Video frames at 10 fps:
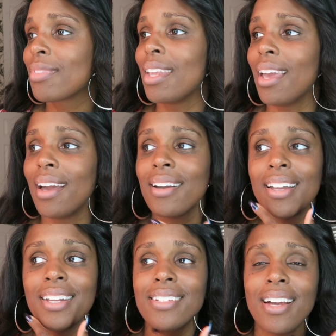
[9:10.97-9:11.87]
Yeah,
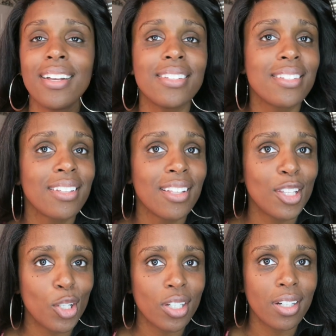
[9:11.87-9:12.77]
it does
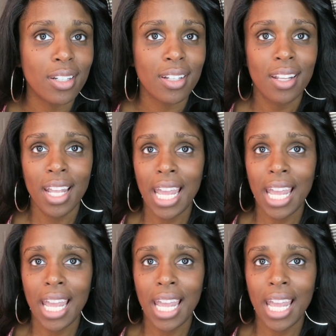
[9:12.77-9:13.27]
look good.